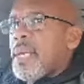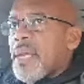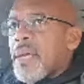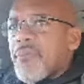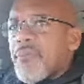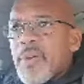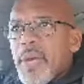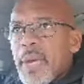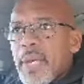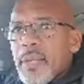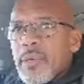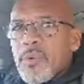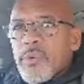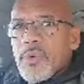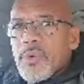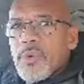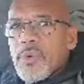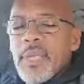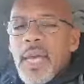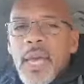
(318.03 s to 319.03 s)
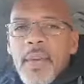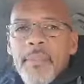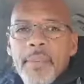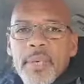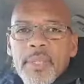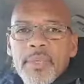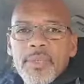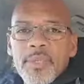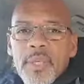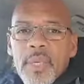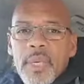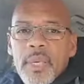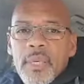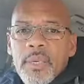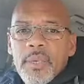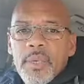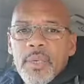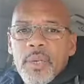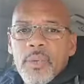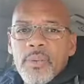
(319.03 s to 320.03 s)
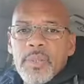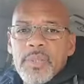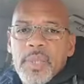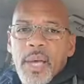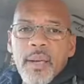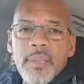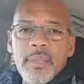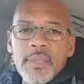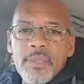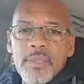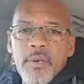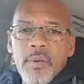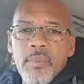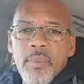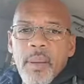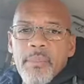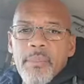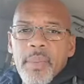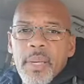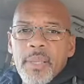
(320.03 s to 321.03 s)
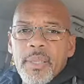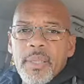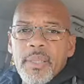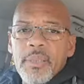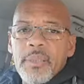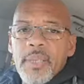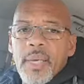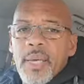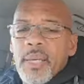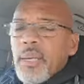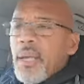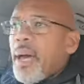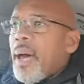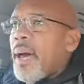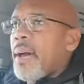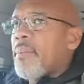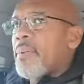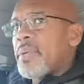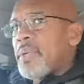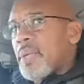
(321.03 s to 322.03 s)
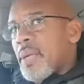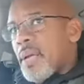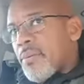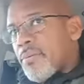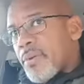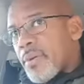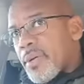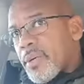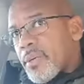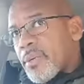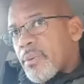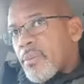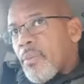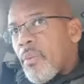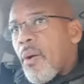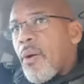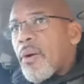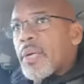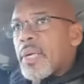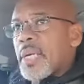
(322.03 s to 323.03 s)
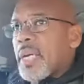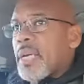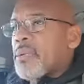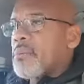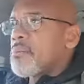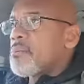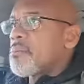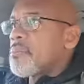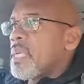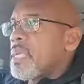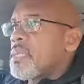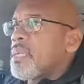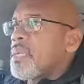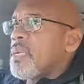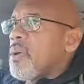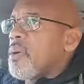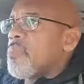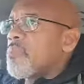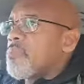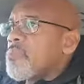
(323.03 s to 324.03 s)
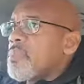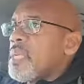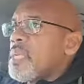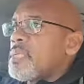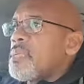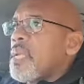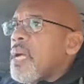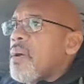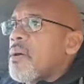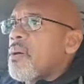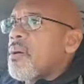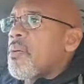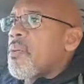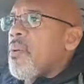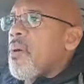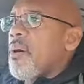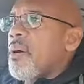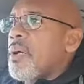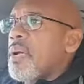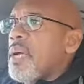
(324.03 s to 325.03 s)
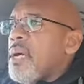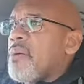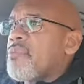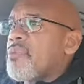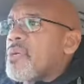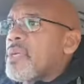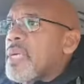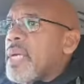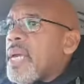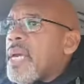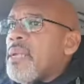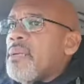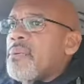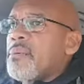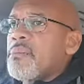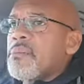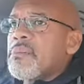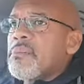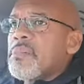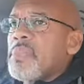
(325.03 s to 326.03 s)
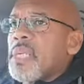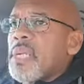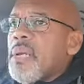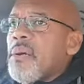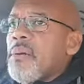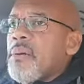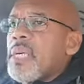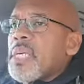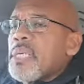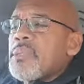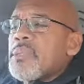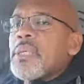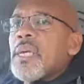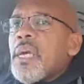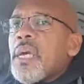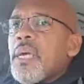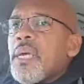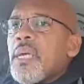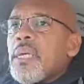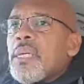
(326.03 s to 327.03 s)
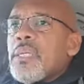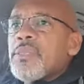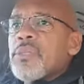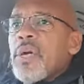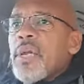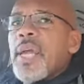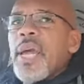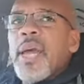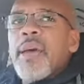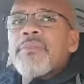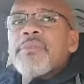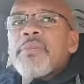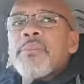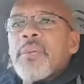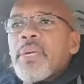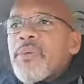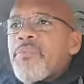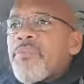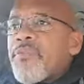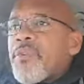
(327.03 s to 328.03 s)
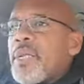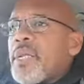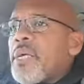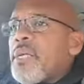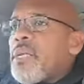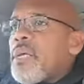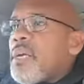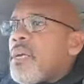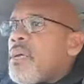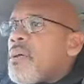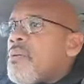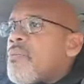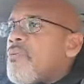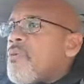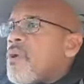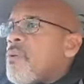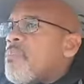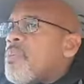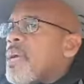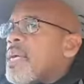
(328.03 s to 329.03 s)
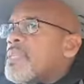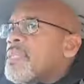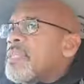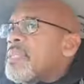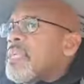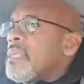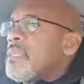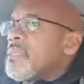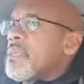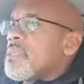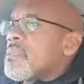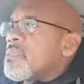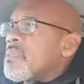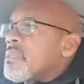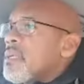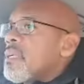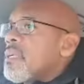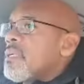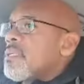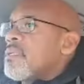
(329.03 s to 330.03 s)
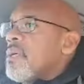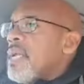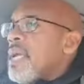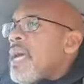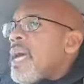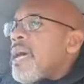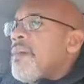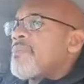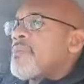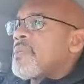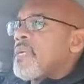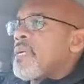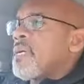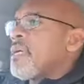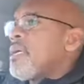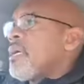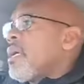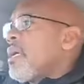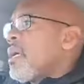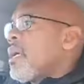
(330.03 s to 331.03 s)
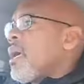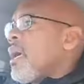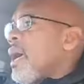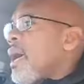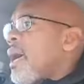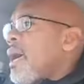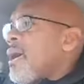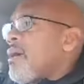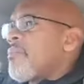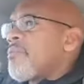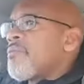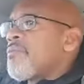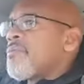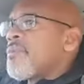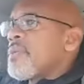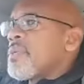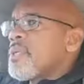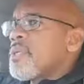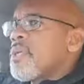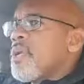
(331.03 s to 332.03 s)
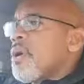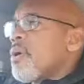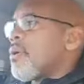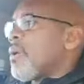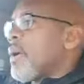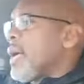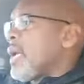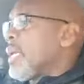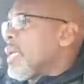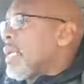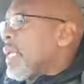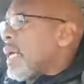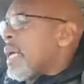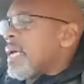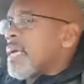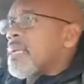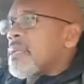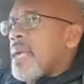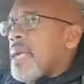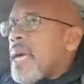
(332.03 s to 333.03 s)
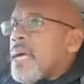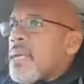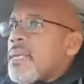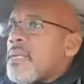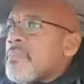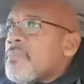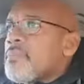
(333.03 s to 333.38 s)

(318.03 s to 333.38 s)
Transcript: left ankle was damaged, you know, the doctor told my mother that I would never walk again. They said, nope, he's not going to walk ever again. You know, he's, he's going to have to be fitted for a prosthesis. He's going to have to have, you know, a leg that,